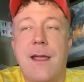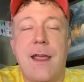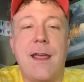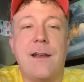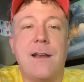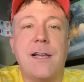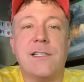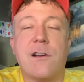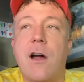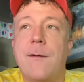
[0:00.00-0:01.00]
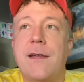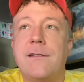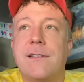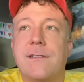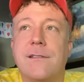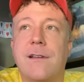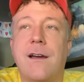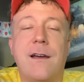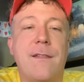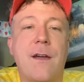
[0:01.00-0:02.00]
and a nice comment,
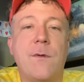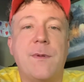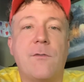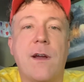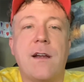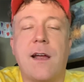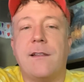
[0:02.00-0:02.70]
that would be great.